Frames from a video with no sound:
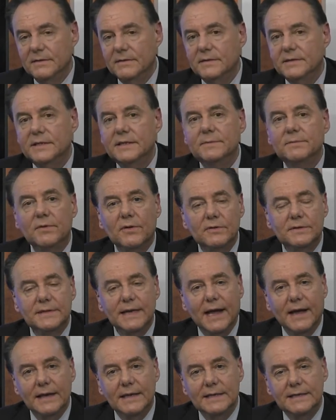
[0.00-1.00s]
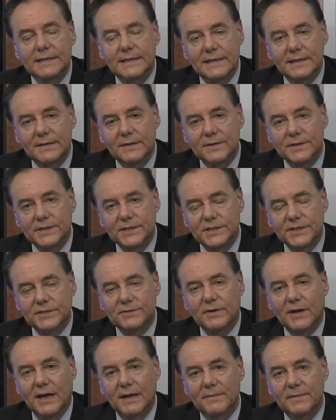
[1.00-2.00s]
she broke down in tears
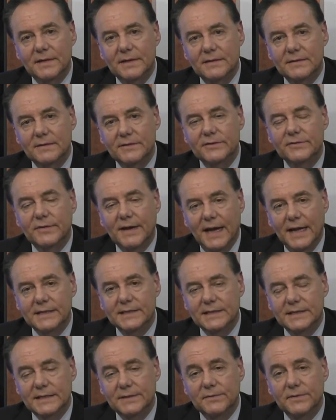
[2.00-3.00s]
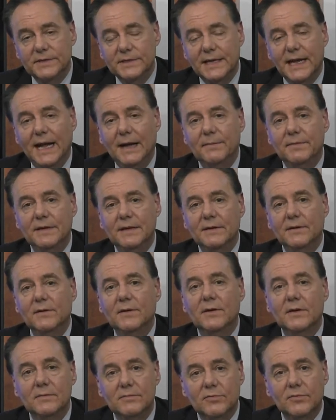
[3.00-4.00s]
describing the tragedy of what's happening
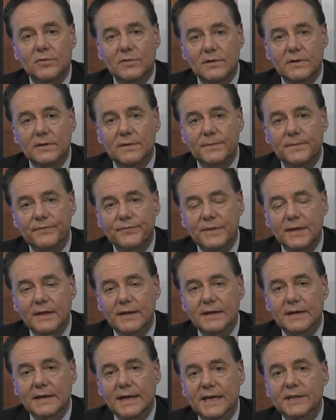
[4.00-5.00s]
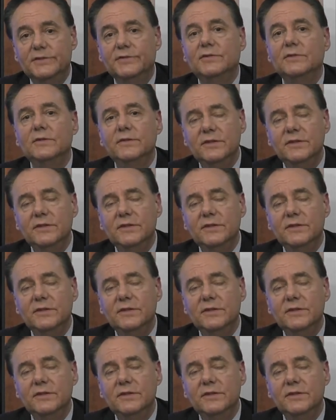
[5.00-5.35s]
on our border. A true